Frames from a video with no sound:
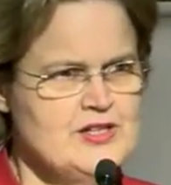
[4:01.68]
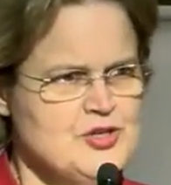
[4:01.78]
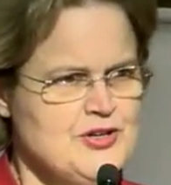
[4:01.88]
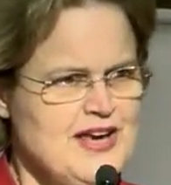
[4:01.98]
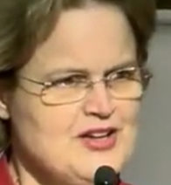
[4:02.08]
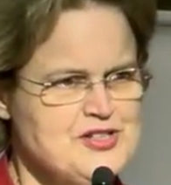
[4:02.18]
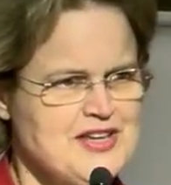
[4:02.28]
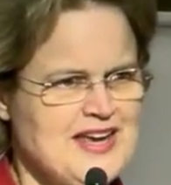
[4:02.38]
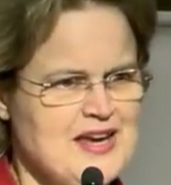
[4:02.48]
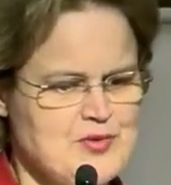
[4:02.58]
So now to
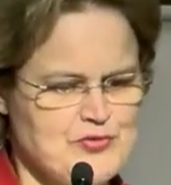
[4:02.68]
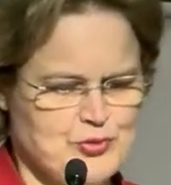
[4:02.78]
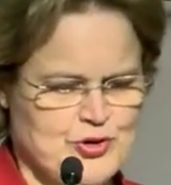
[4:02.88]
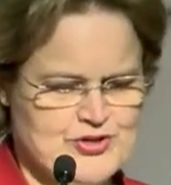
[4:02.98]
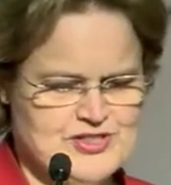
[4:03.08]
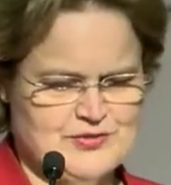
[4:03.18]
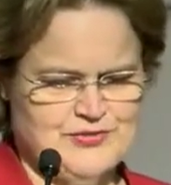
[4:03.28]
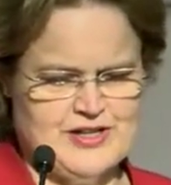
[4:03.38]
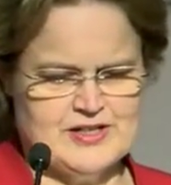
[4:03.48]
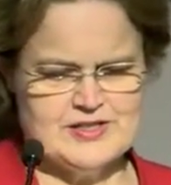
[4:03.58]
the Game of Thrones
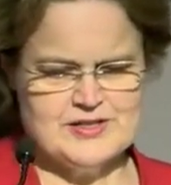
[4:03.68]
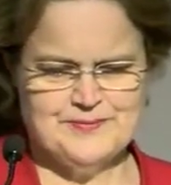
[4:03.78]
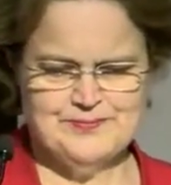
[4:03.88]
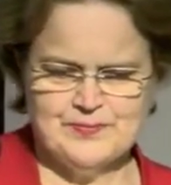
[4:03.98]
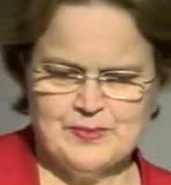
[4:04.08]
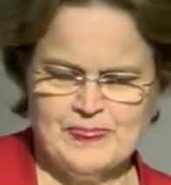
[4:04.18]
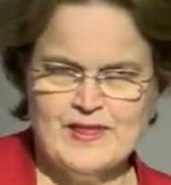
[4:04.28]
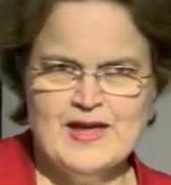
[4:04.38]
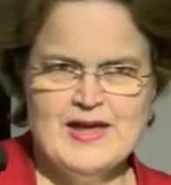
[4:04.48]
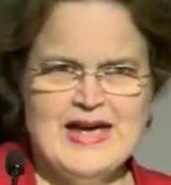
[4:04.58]
effect.
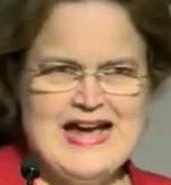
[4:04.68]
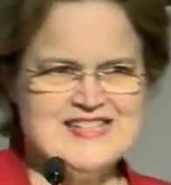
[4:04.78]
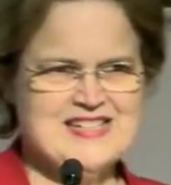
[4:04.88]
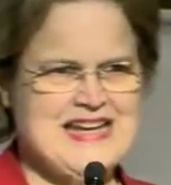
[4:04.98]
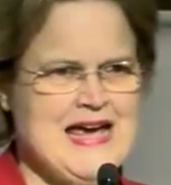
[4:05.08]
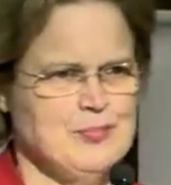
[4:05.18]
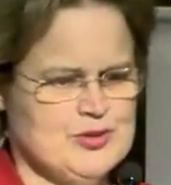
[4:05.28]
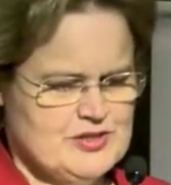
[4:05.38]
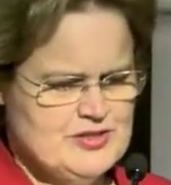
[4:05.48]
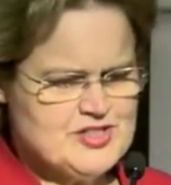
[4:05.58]
As it
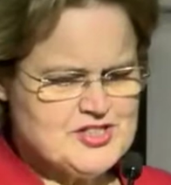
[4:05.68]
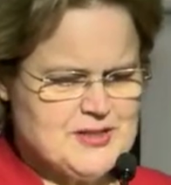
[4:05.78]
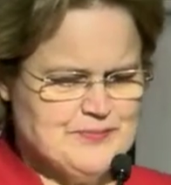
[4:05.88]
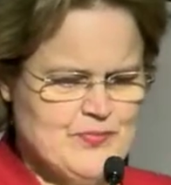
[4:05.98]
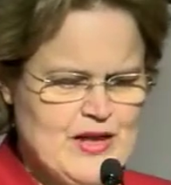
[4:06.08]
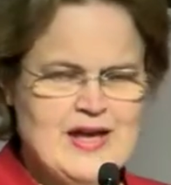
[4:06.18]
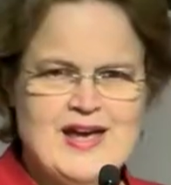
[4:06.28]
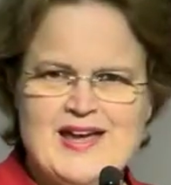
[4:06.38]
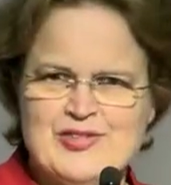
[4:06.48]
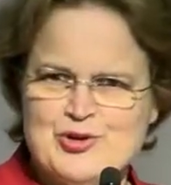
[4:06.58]
happens,
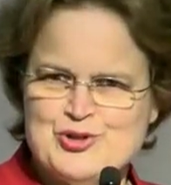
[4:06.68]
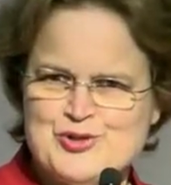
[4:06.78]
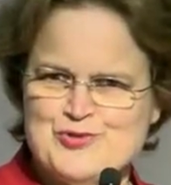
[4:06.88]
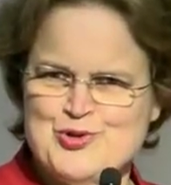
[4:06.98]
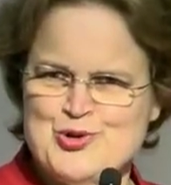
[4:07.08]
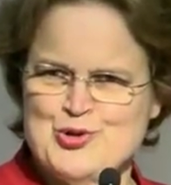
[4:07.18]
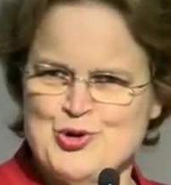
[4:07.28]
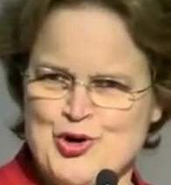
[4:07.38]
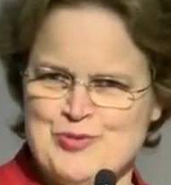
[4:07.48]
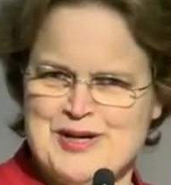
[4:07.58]
and those of you who
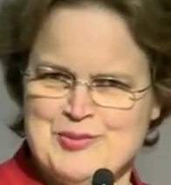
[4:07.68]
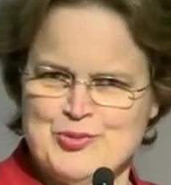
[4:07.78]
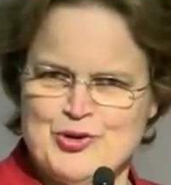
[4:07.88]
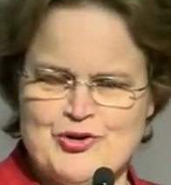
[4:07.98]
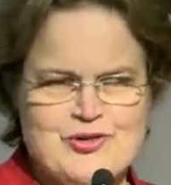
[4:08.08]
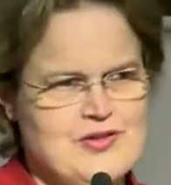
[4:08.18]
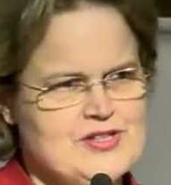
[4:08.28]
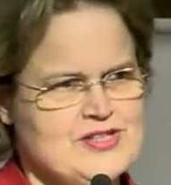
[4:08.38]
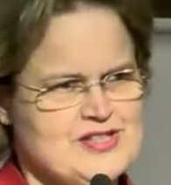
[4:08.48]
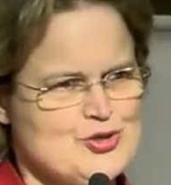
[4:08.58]
know me will know that
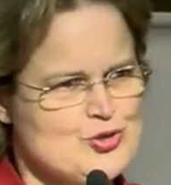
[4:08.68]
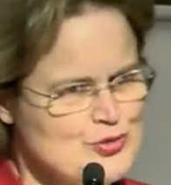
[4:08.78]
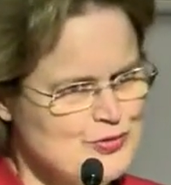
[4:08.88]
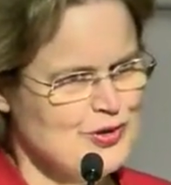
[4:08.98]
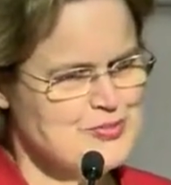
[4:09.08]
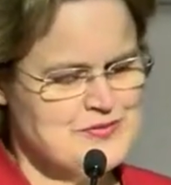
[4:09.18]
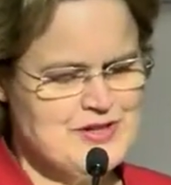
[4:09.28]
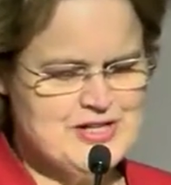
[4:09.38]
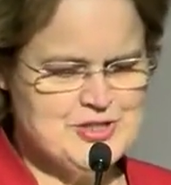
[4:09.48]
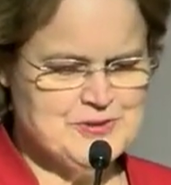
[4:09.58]
this is a truthful
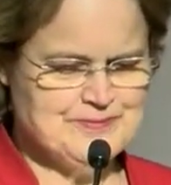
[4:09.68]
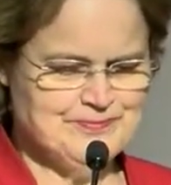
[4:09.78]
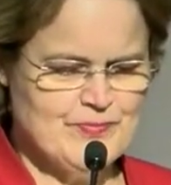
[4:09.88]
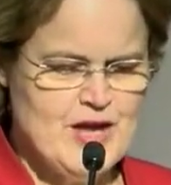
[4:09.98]
observation,